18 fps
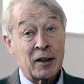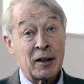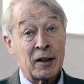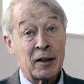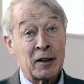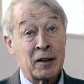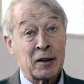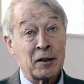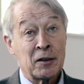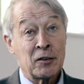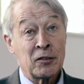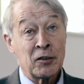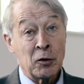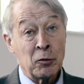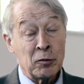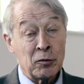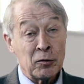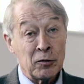Uh,
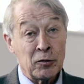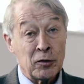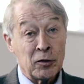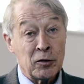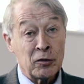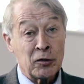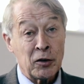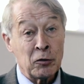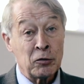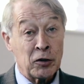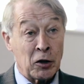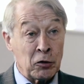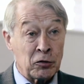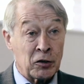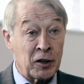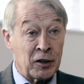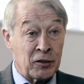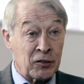so, so
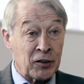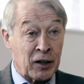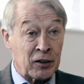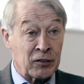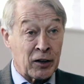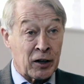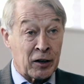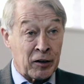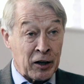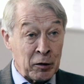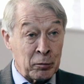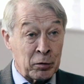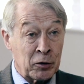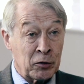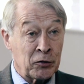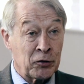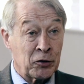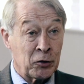social insects are
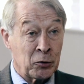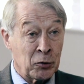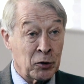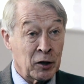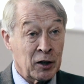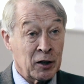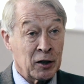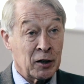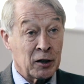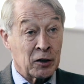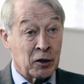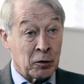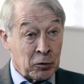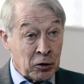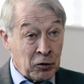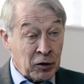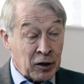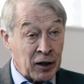able to
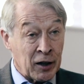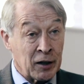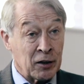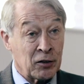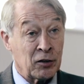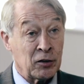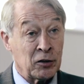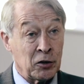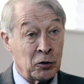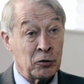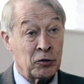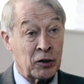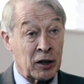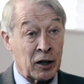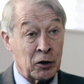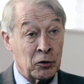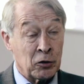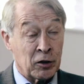communicate
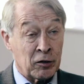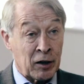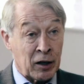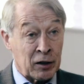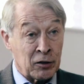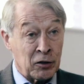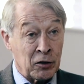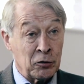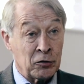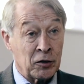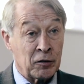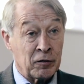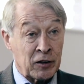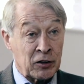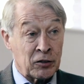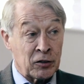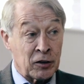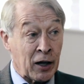using odour and using
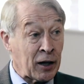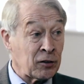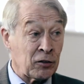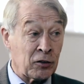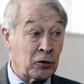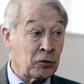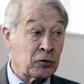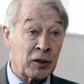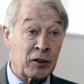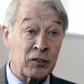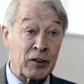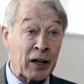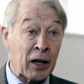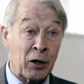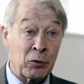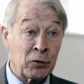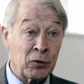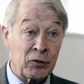vision and using
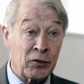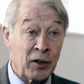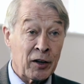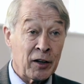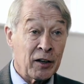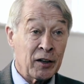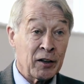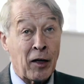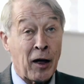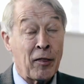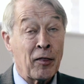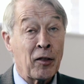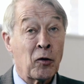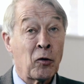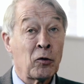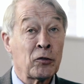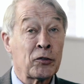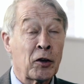sounds. And
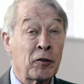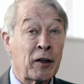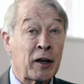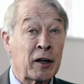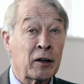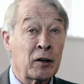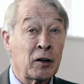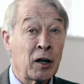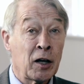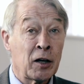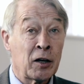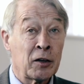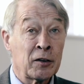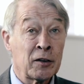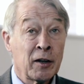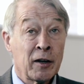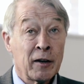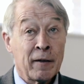also they can
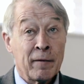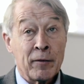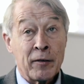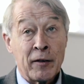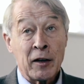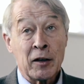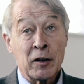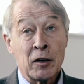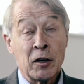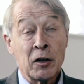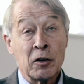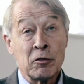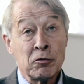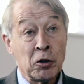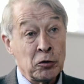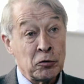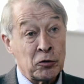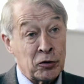learn, they can
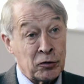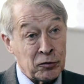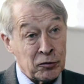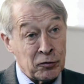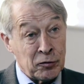learn route,